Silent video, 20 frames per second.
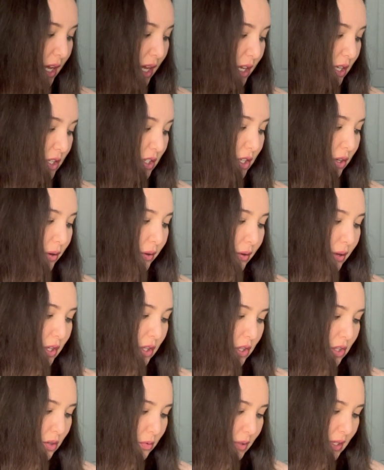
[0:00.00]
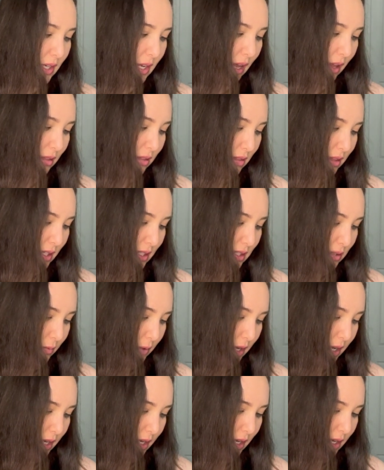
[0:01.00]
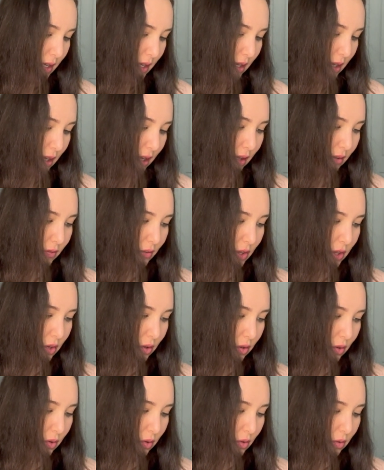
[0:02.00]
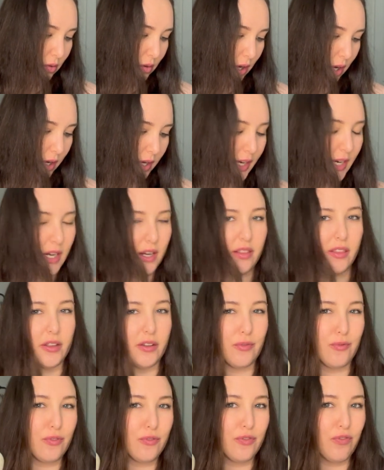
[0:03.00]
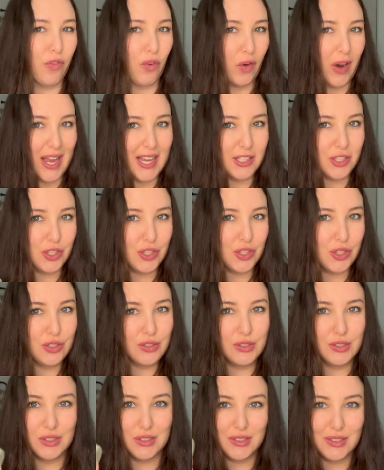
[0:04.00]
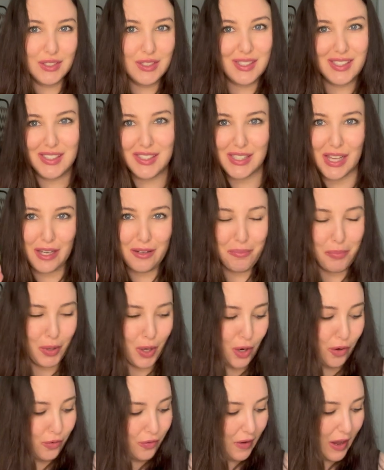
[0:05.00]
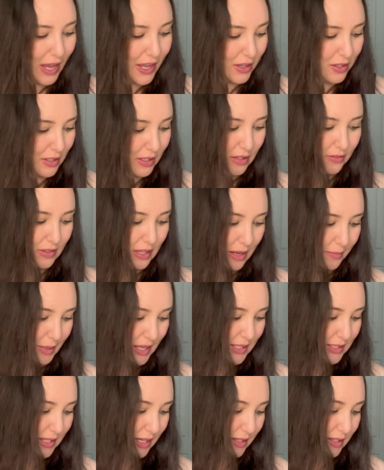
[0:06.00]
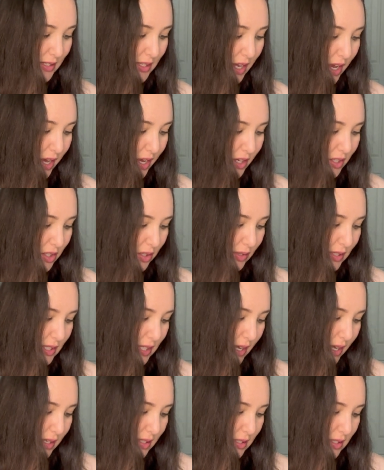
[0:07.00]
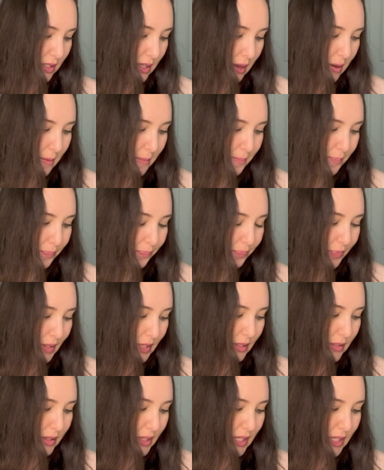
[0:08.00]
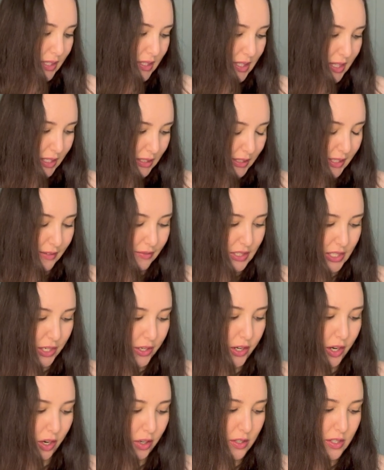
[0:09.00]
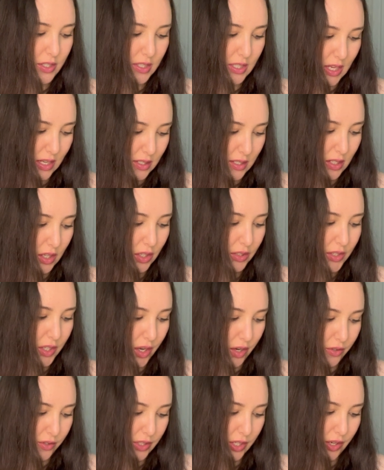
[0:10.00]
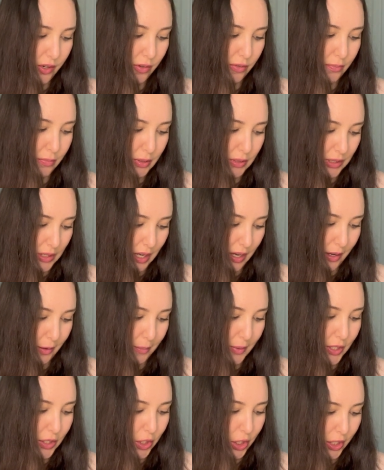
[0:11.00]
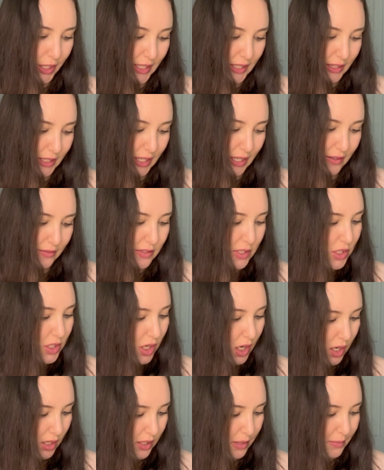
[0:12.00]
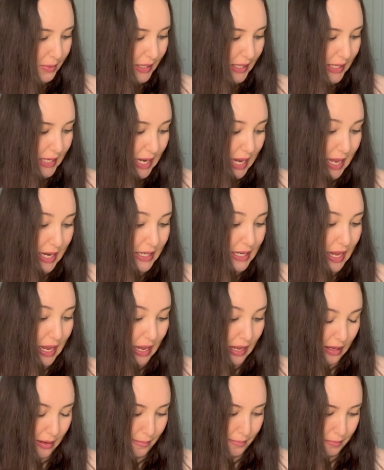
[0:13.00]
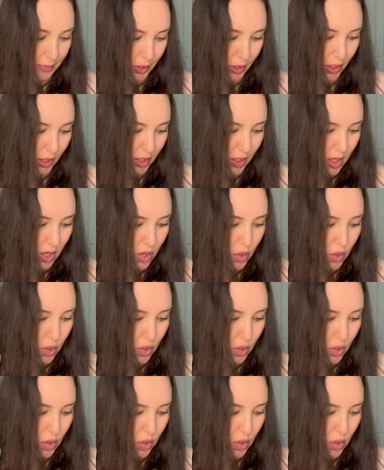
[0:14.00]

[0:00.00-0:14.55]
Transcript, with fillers: So you would get this one if you are in the fresh scent profile, if that makes sense. So it says the scent leaves here are sea salt, ozone, plum, green leaves, tonka bean, and amber.